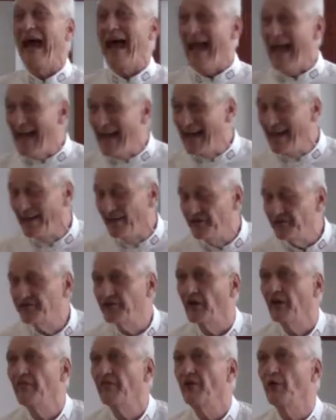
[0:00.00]

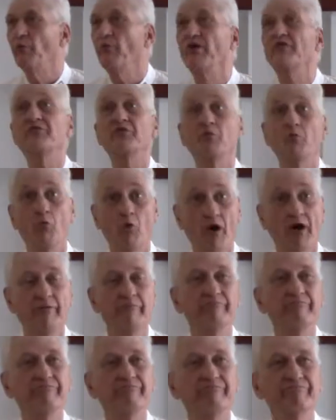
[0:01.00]
as the risen
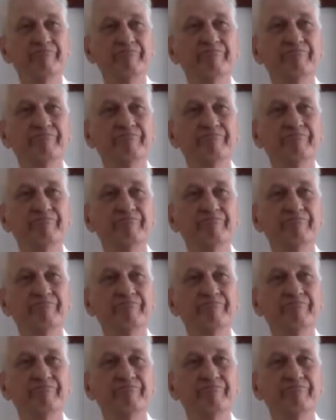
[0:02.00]
one?